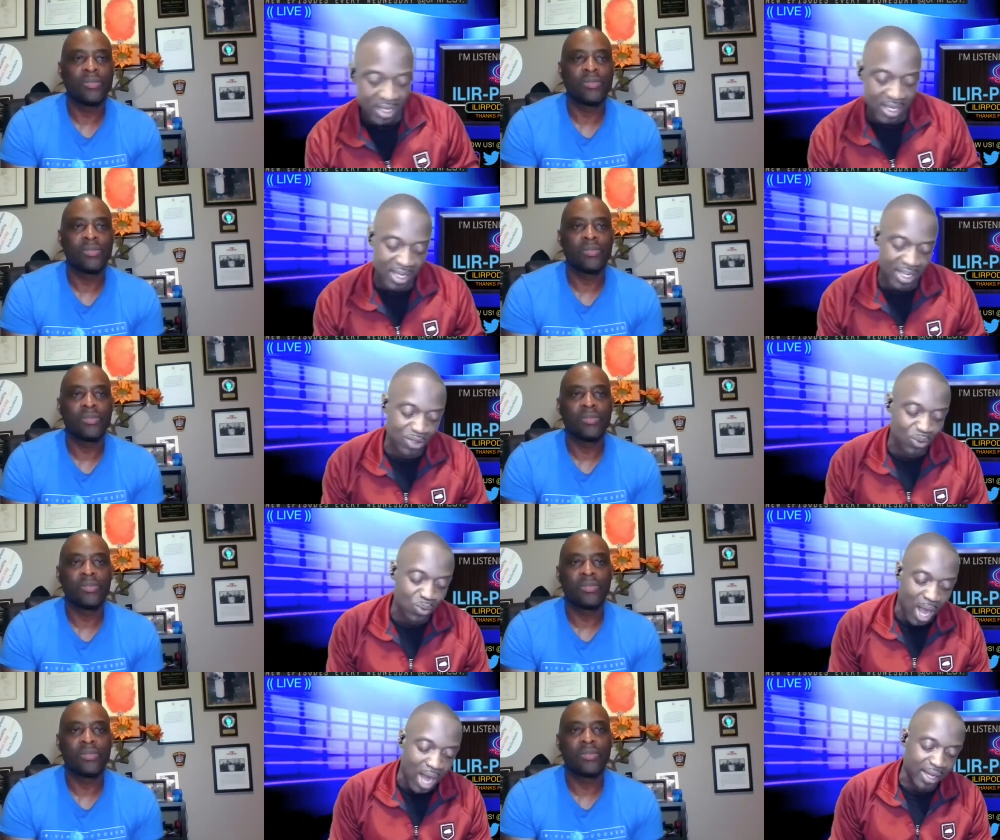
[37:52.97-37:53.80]
Speaker 1: It is
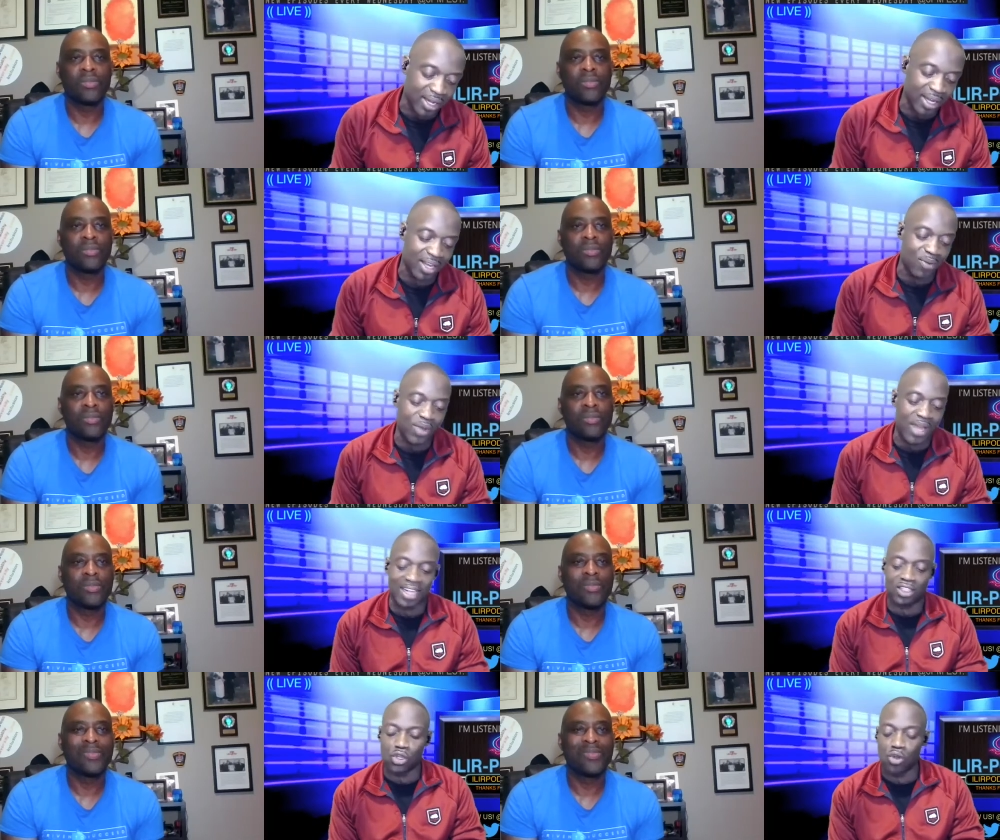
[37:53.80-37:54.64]
rocking. We
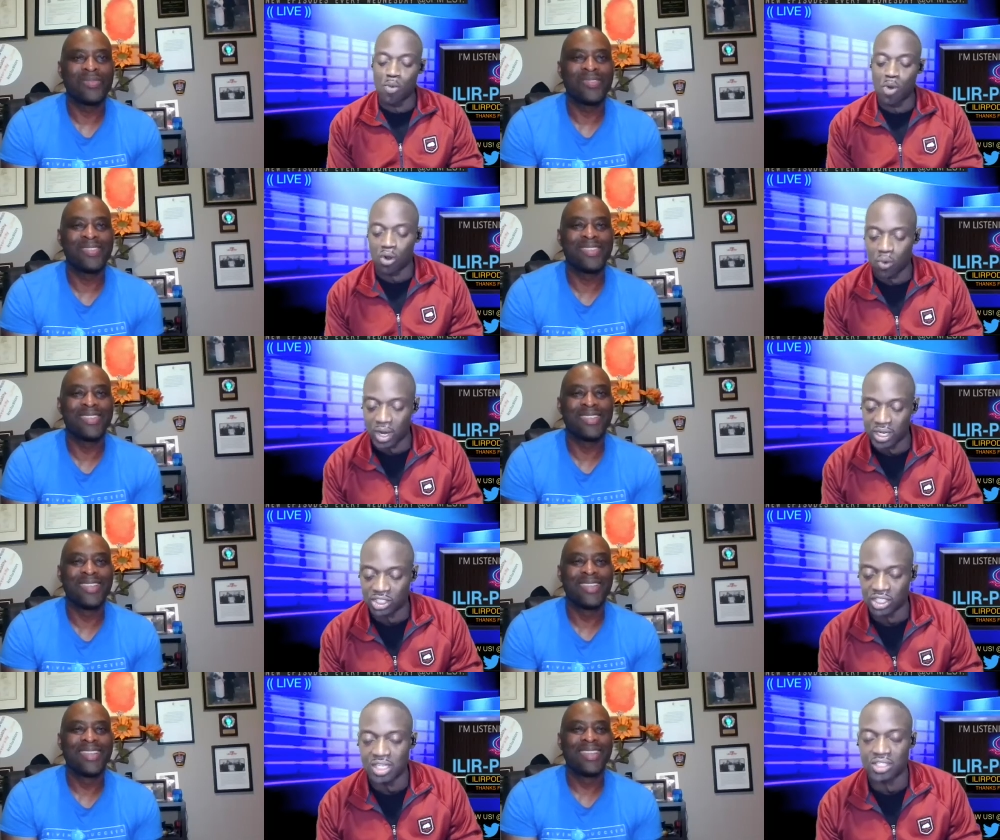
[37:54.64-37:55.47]
got two more
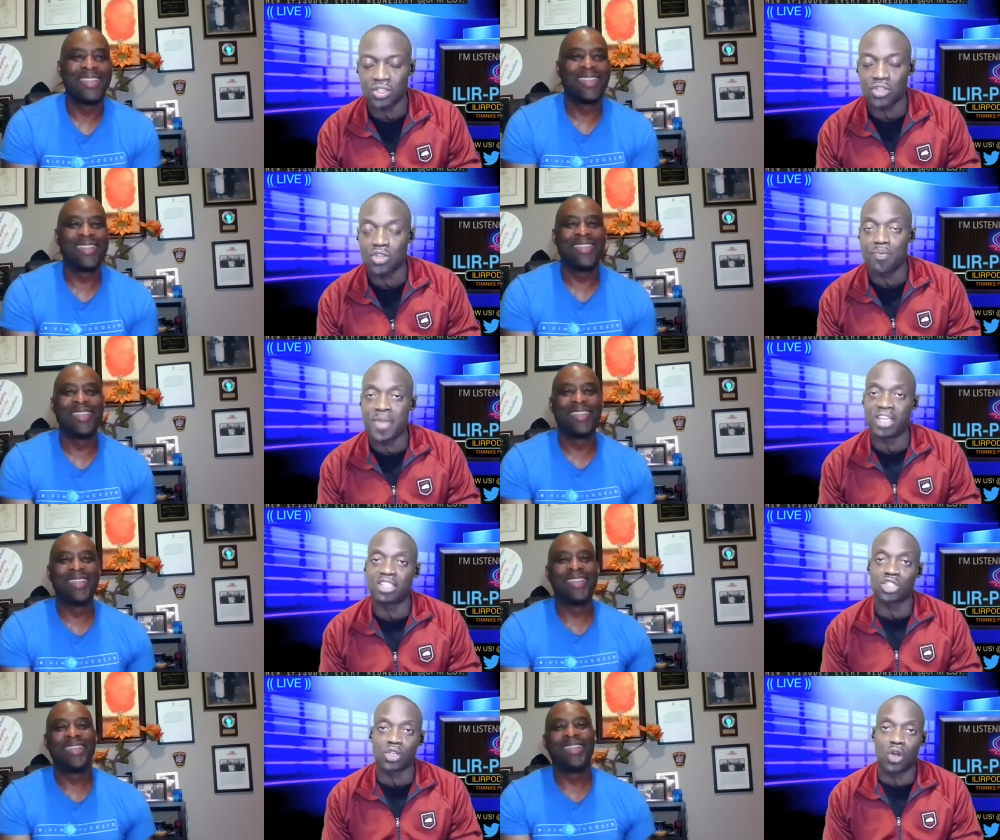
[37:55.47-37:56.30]
questions, so you
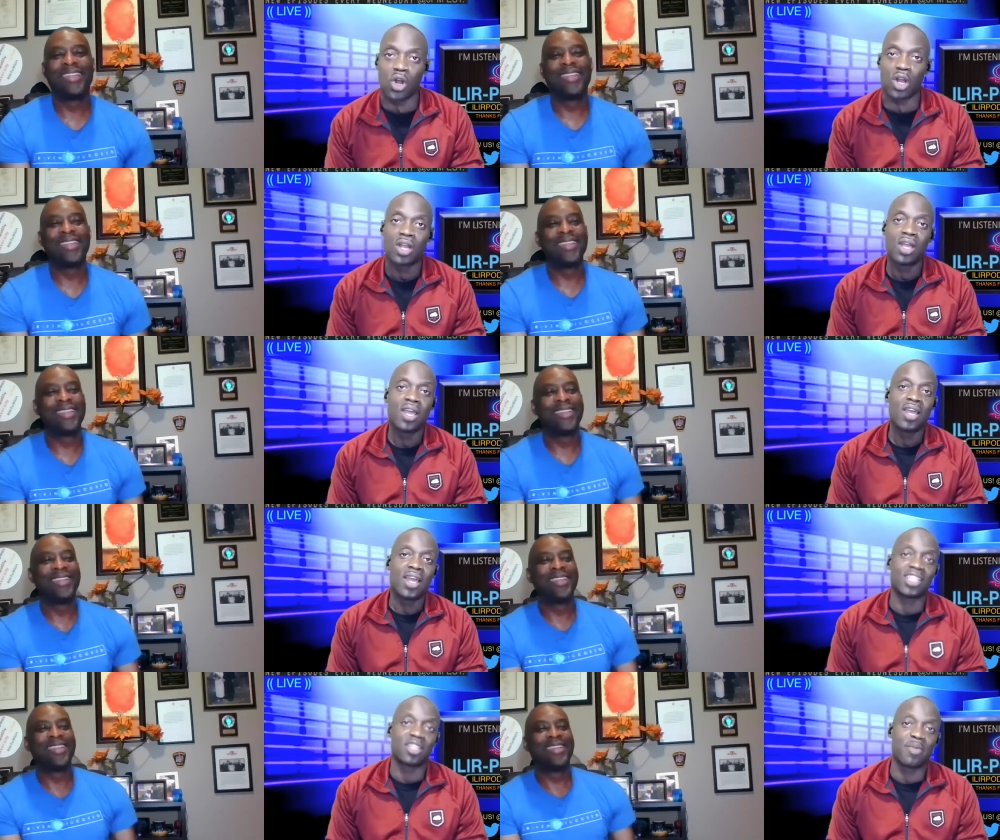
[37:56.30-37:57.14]
make sure
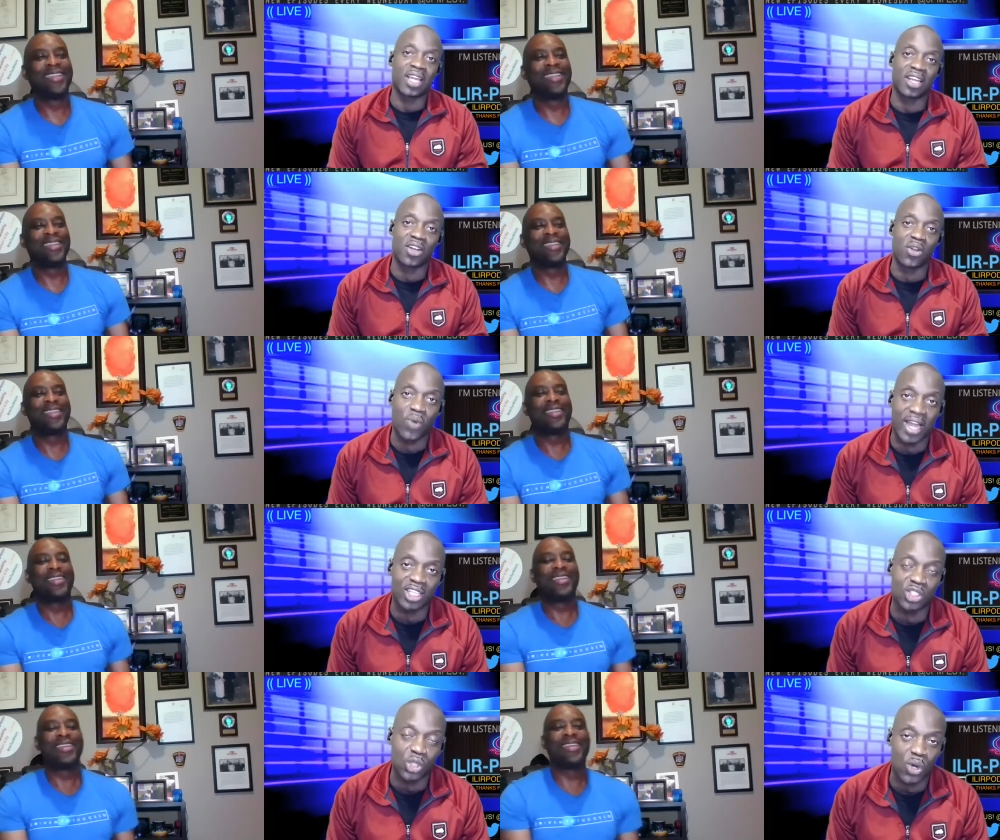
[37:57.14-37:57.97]
that you're making the
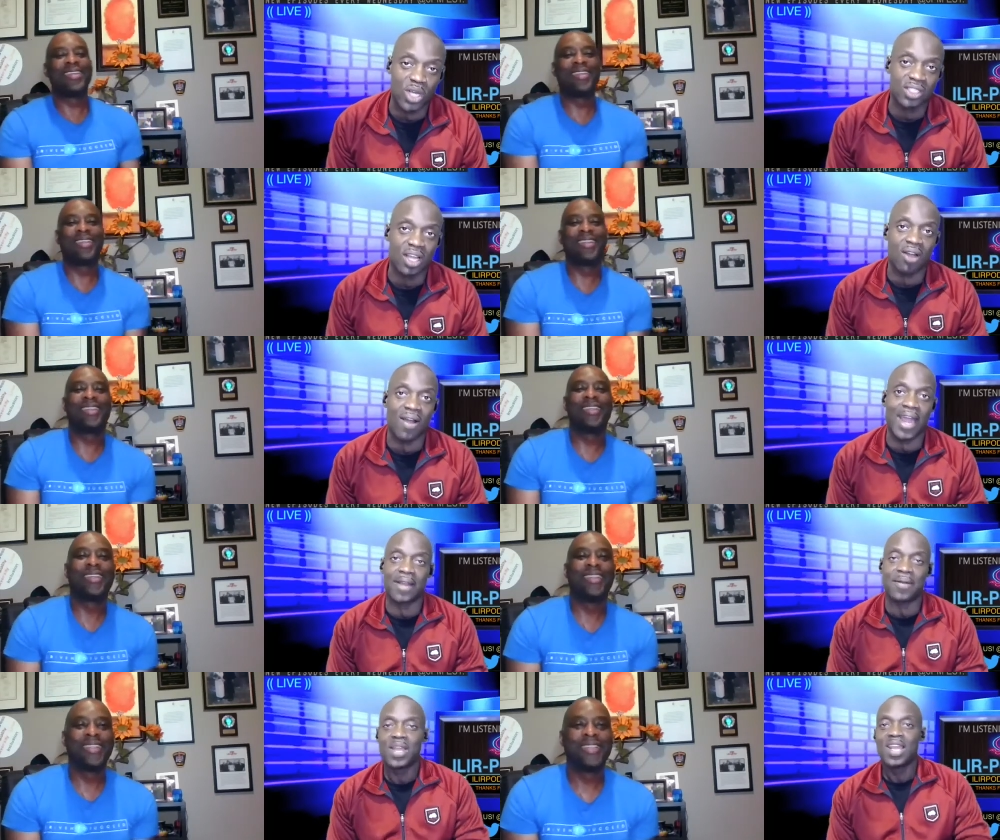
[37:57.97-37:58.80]
right choice. All
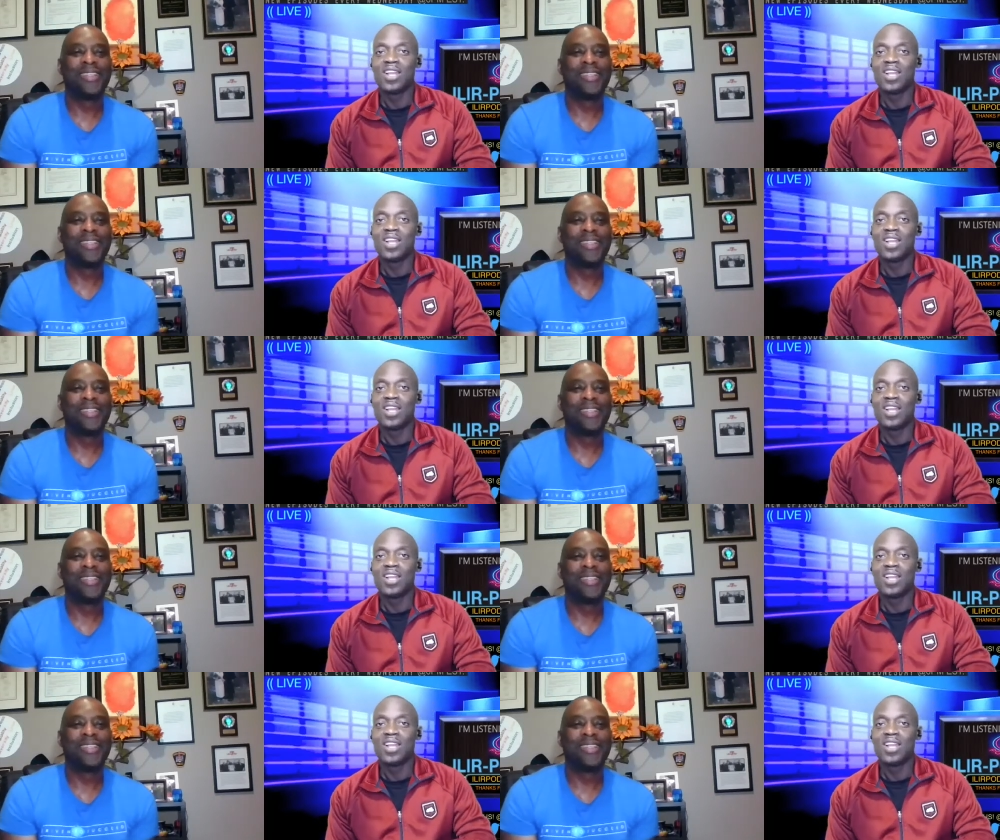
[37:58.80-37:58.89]
right.